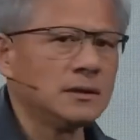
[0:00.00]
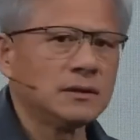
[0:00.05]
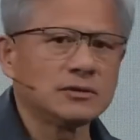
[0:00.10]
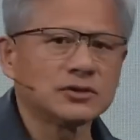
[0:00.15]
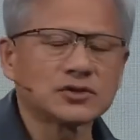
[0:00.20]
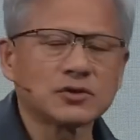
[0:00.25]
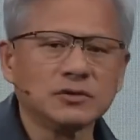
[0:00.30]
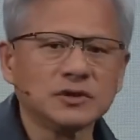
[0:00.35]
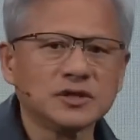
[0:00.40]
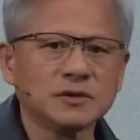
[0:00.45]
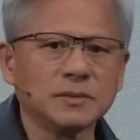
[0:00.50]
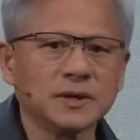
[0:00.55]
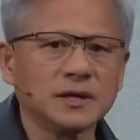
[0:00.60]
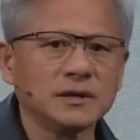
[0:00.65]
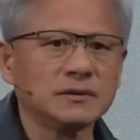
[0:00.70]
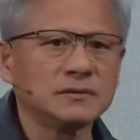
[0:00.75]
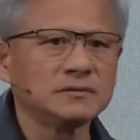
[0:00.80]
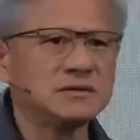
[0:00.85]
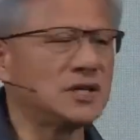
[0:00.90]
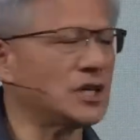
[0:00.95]
There's going to be
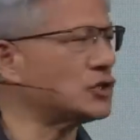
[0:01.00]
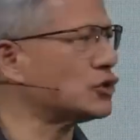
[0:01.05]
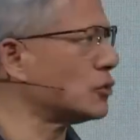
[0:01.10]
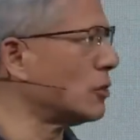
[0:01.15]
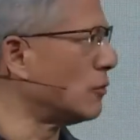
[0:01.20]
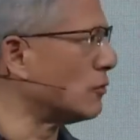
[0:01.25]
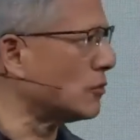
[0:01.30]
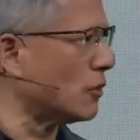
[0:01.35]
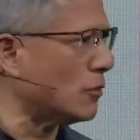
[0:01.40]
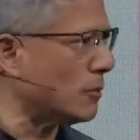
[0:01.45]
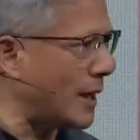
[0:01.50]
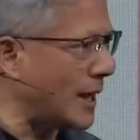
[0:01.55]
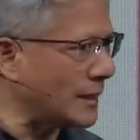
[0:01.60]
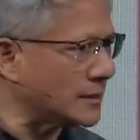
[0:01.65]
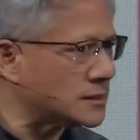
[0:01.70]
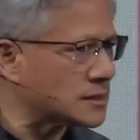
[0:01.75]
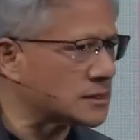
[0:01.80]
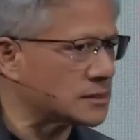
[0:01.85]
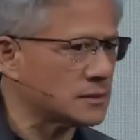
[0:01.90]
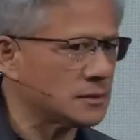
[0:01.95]
digital
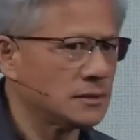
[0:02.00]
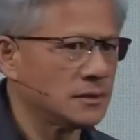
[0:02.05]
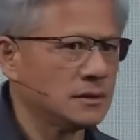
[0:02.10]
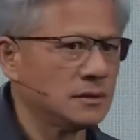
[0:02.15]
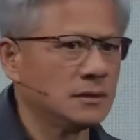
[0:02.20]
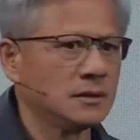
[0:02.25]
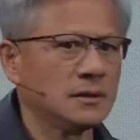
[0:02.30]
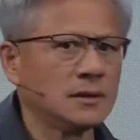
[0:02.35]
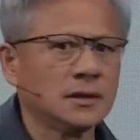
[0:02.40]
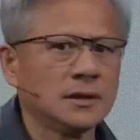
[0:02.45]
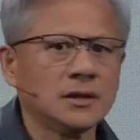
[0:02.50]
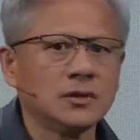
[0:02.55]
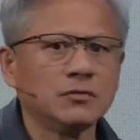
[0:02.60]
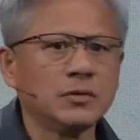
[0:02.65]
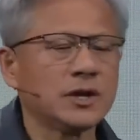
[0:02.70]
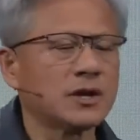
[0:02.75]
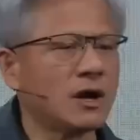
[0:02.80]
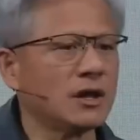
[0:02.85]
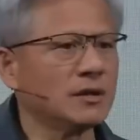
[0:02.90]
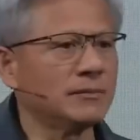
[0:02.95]
robots. Mm.
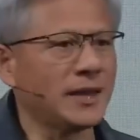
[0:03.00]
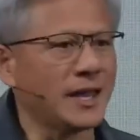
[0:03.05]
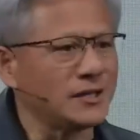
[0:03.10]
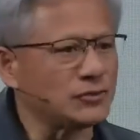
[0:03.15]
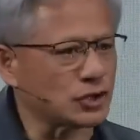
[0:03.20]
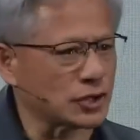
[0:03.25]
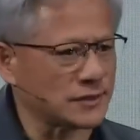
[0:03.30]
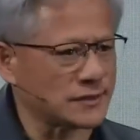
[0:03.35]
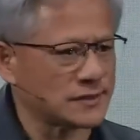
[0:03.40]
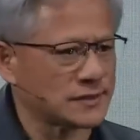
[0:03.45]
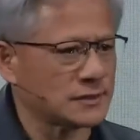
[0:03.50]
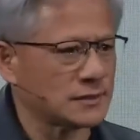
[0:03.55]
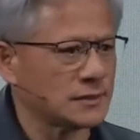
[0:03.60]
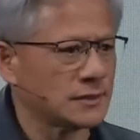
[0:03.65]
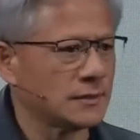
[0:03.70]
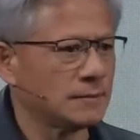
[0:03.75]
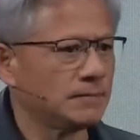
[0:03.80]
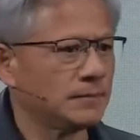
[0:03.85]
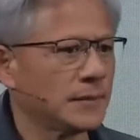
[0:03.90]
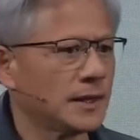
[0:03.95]
We call them agents.
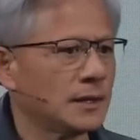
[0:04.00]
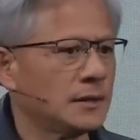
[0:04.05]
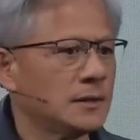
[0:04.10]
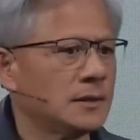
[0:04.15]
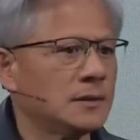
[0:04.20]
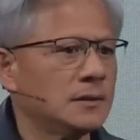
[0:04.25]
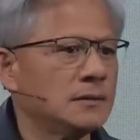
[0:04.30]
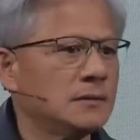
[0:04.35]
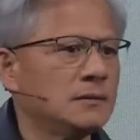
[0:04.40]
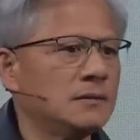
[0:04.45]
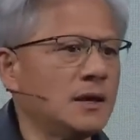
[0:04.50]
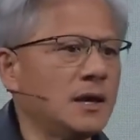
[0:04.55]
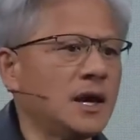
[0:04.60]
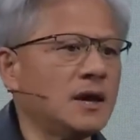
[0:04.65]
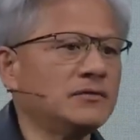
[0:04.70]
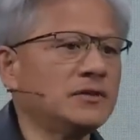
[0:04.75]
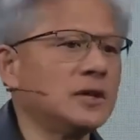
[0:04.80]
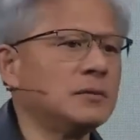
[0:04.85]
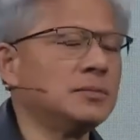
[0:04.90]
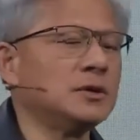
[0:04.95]
They
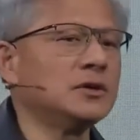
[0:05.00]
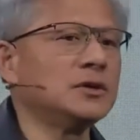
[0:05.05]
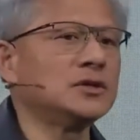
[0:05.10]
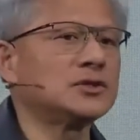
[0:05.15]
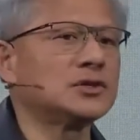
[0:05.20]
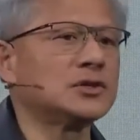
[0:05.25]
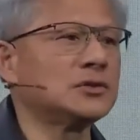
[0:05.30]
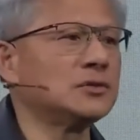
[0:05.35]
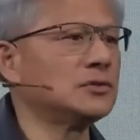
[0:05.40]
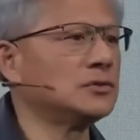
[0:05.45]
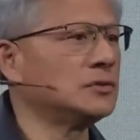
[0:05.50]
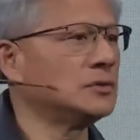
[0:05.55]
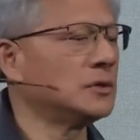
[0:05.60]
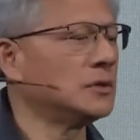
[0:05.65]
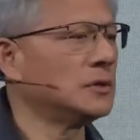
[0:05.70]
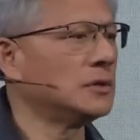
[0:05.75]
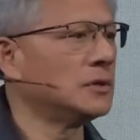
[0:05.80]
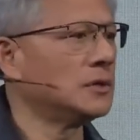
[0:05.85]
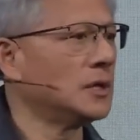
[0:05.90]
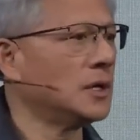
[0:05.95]
have the ability to
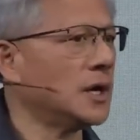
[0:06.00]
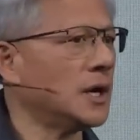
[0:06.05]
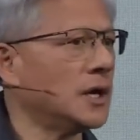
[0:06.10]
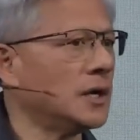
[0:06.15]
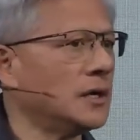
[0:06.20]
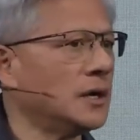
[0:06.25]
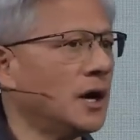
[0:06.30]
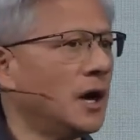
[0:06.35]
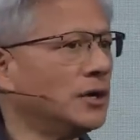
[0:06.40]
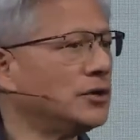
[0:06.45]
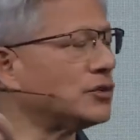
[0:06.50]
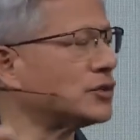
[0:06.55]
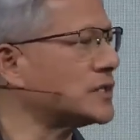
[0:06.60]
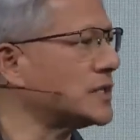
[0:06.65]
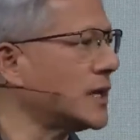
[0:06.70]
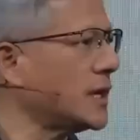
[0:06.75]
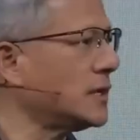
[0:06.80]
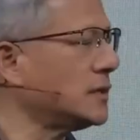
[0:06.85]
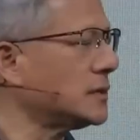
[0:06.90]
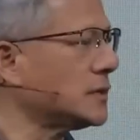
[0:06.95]
uh,
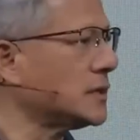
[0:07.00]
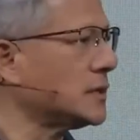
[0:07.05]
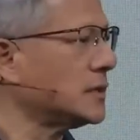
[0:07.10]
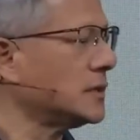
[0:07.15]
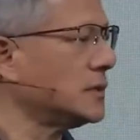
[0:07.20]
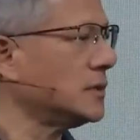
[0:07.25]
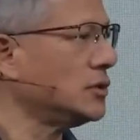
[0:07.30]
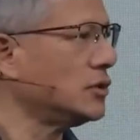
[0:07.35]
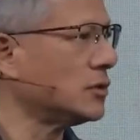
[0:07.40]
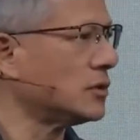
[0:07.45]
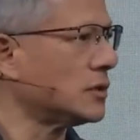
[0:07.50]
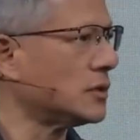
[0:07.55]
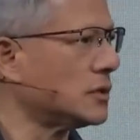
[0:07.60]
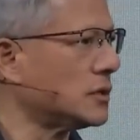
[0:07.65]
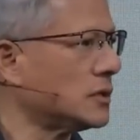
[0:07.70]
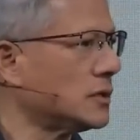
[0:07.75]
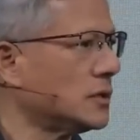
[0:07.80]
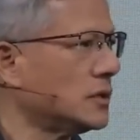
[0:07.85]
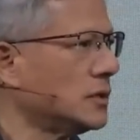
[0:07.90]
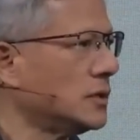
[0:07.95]
understand
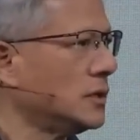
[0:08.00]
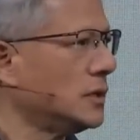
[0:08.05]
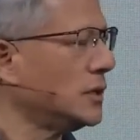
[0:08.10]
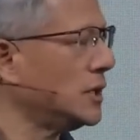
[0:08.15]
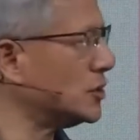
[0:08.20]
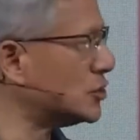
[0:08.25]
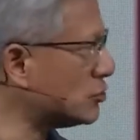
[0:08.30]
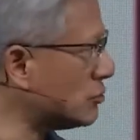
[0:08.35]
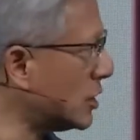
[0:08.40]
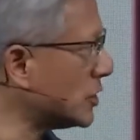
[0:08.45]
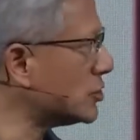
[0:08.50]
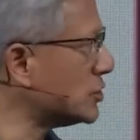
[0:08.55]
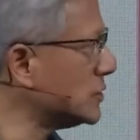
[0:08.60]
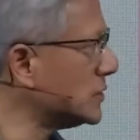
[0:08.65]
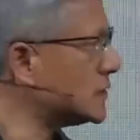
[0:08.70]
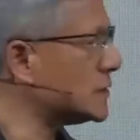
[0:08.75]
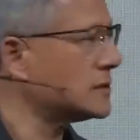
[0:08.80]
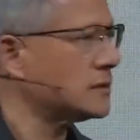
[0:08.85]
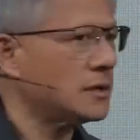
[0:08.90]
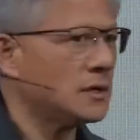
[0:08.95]
your
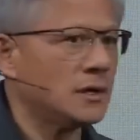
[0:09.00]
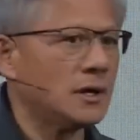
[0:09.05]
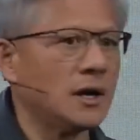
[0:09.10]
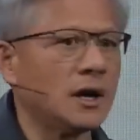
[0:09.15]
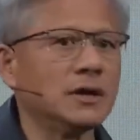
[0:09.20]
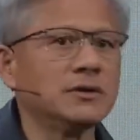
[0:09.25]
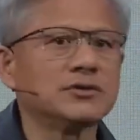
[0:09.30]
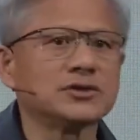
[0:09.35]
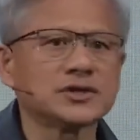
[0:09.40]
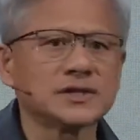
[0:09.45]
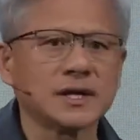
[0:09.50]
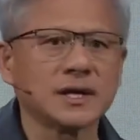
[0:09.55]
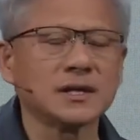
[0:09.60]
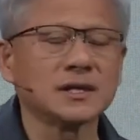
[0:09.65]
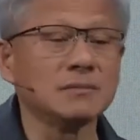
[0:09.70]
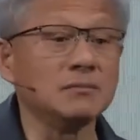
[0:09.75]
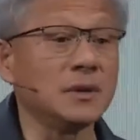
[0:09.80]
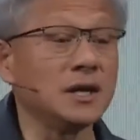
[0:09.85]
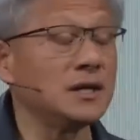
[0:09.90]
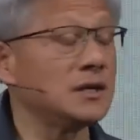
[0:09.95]
instructions, understand
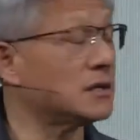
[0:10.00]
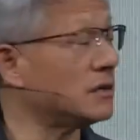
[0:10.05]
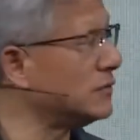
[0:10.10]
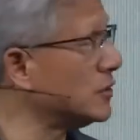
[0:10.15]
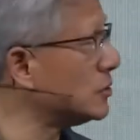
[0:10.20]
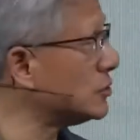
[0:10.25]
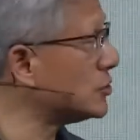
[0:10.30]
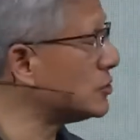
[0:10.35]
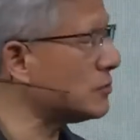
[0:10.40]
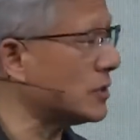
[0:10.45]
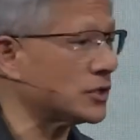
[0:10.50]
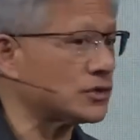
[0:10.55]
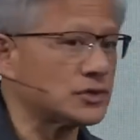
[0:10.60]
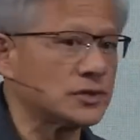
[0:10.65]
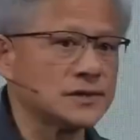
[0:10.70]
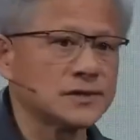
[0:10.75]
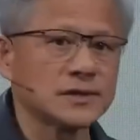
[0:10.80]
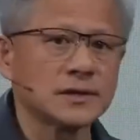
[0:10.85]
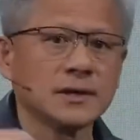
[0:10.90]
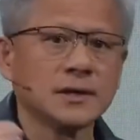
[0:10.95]
the meaning of your instructions,